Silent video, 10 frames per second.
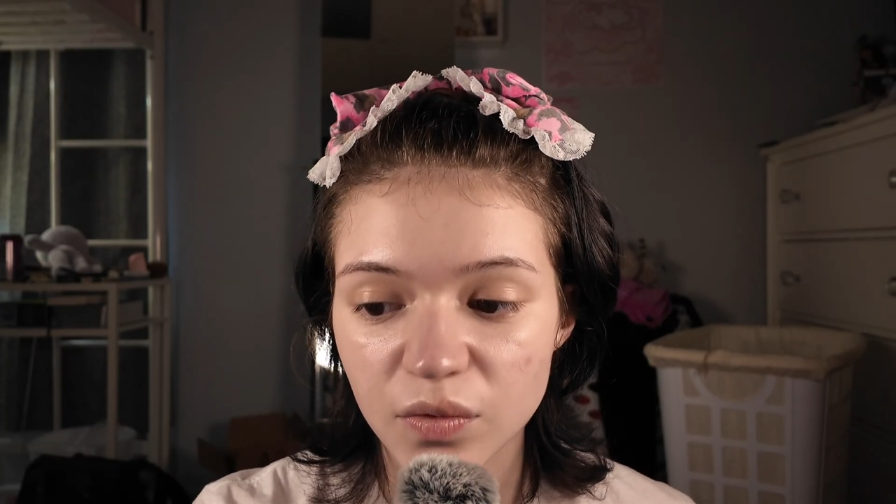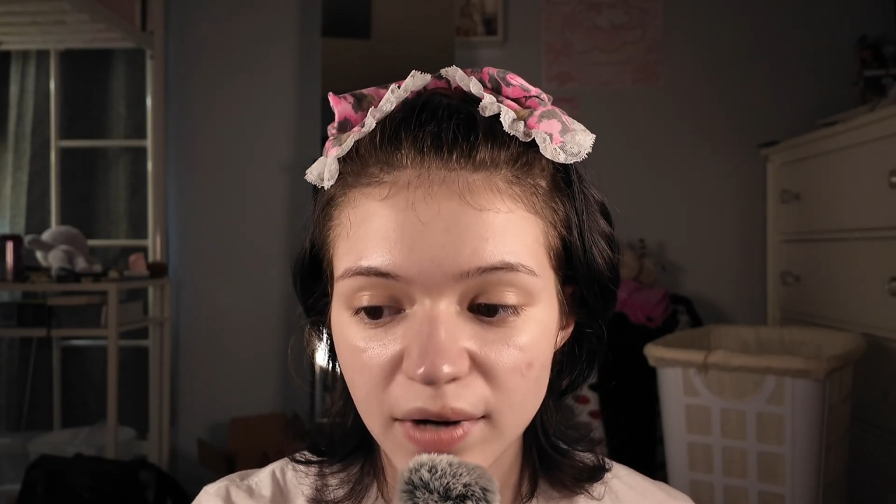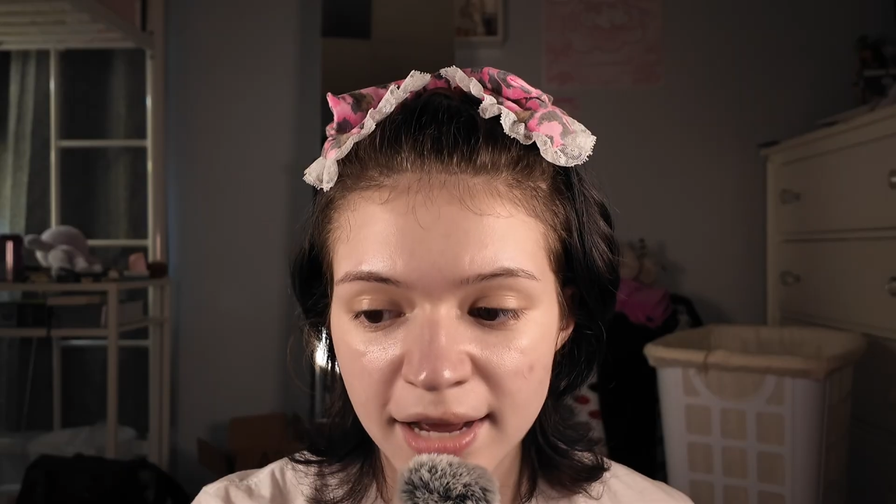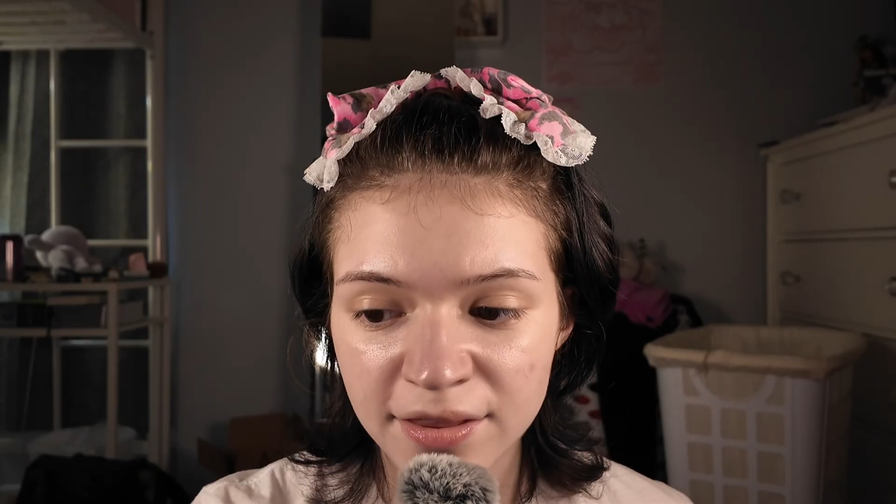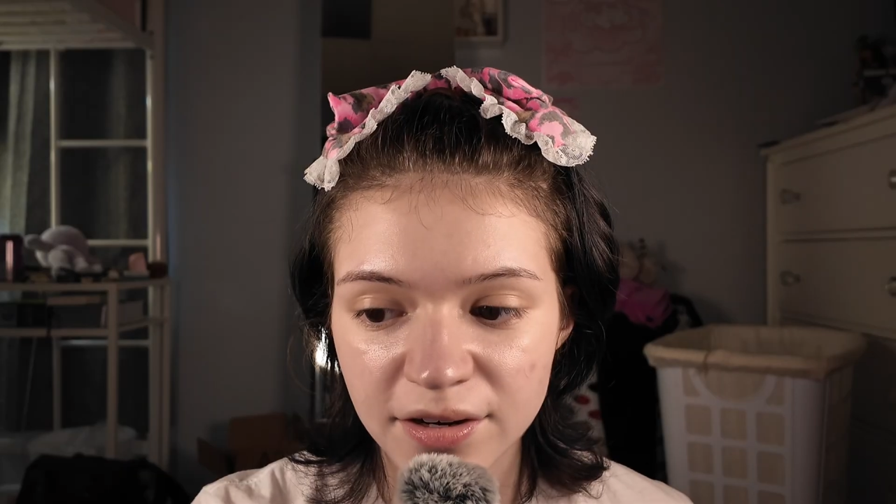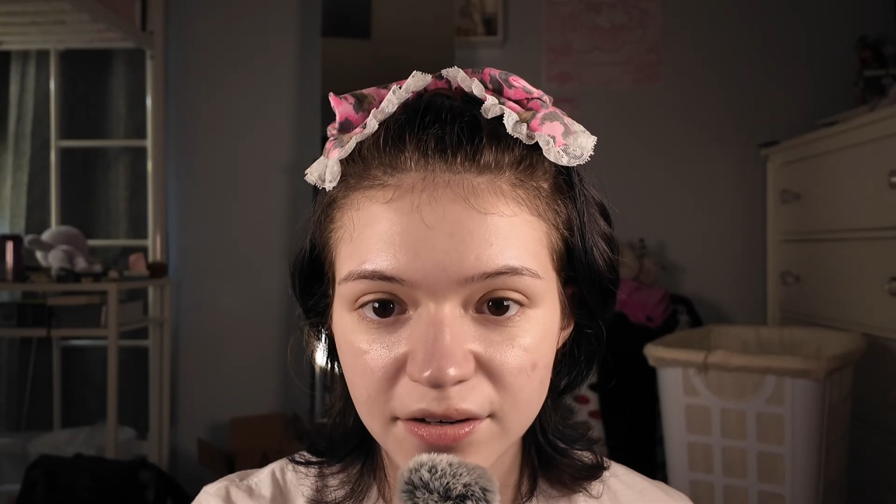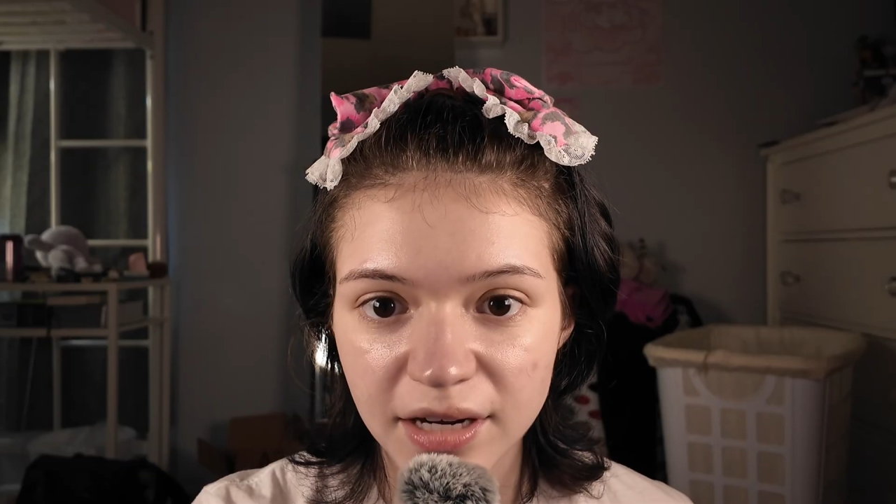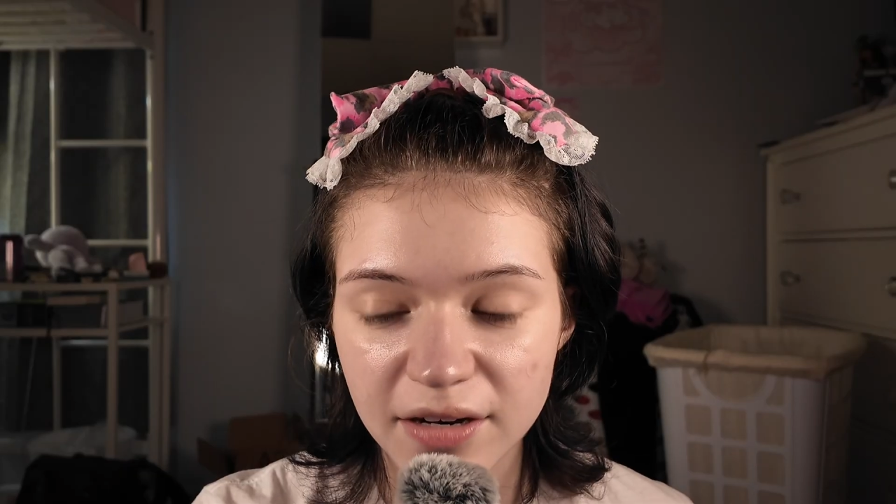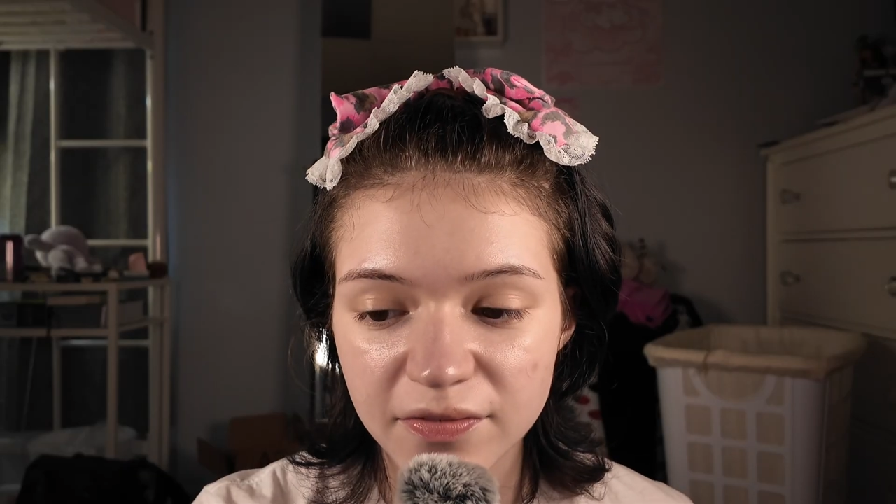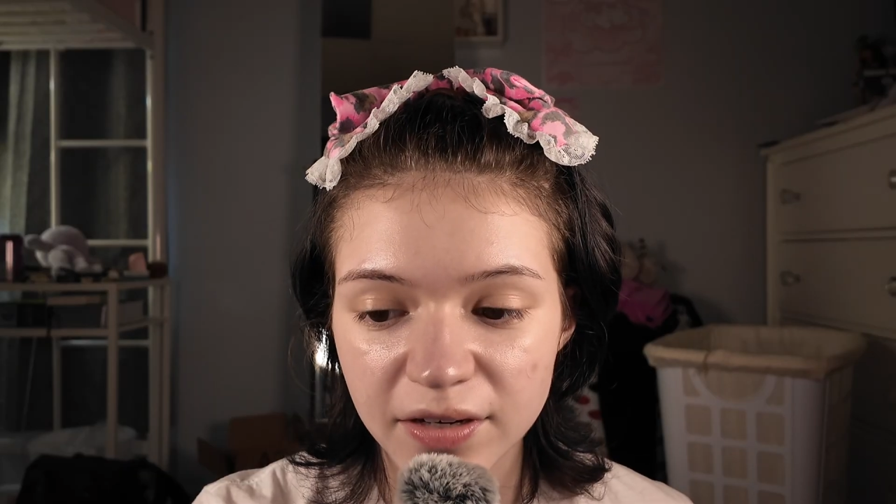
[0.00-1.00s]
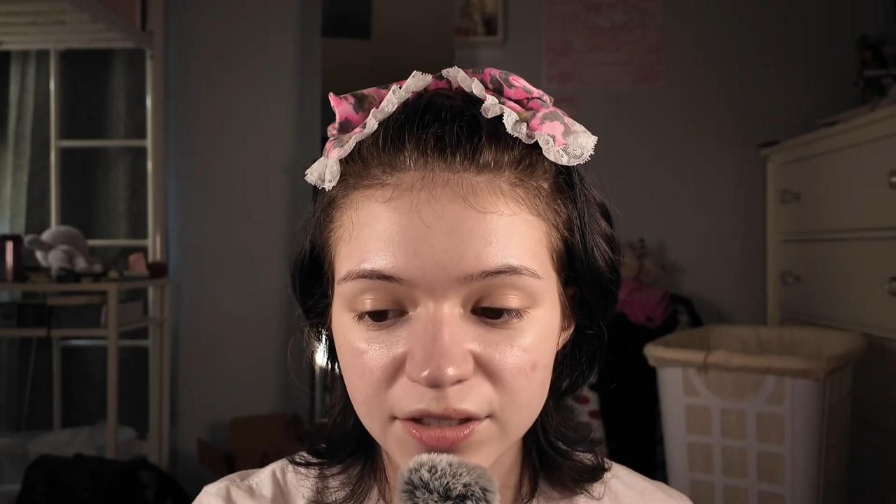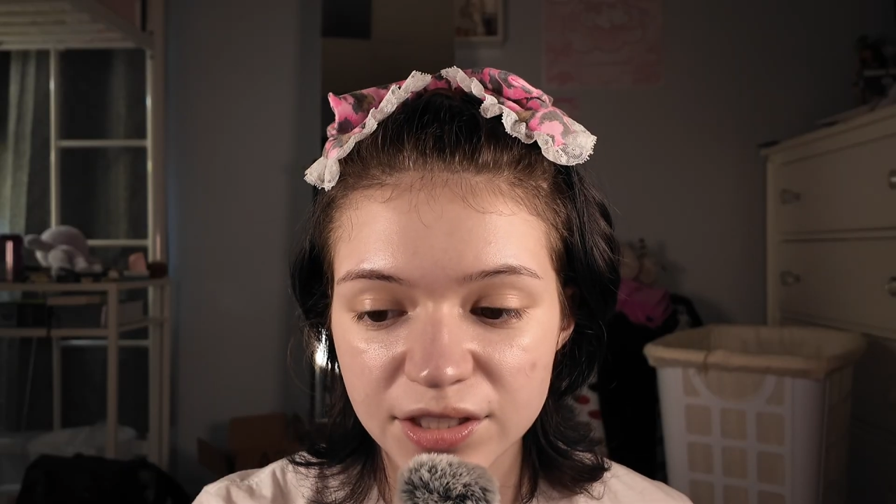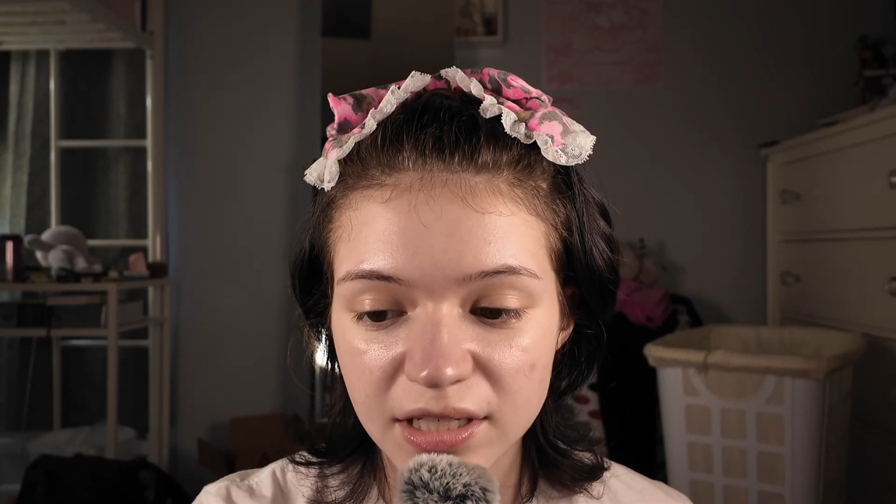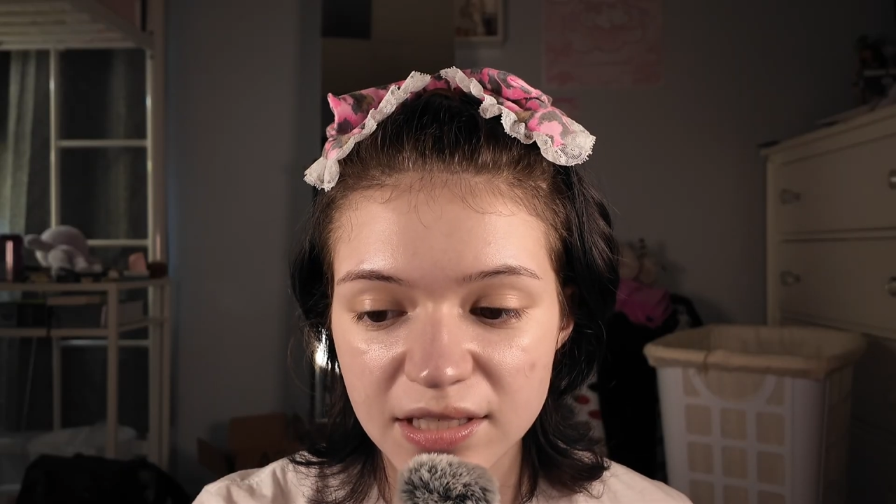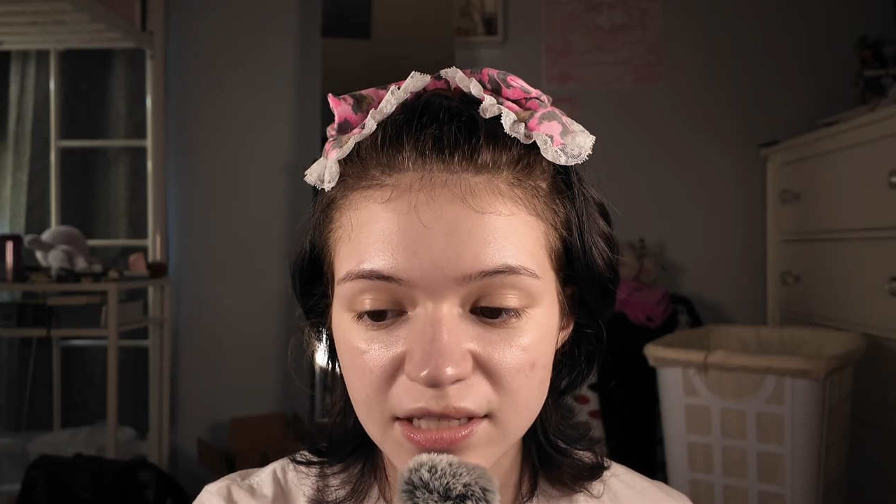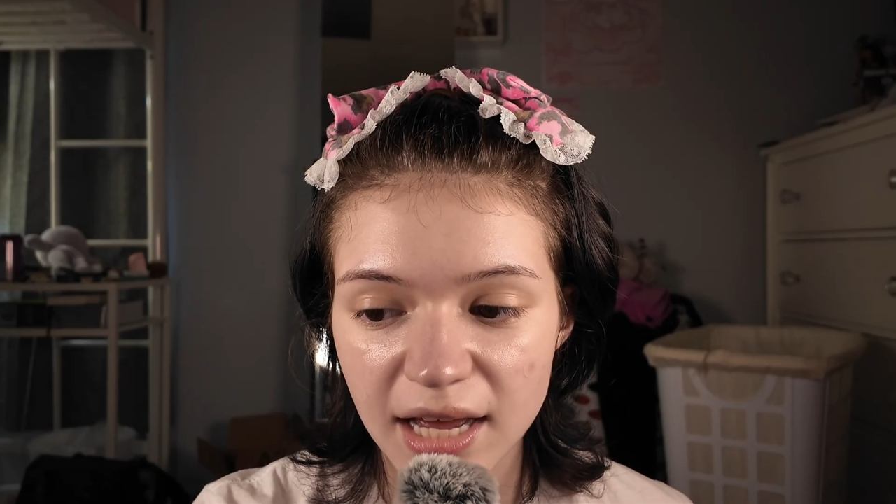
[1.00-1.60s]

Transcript: Rather, it functions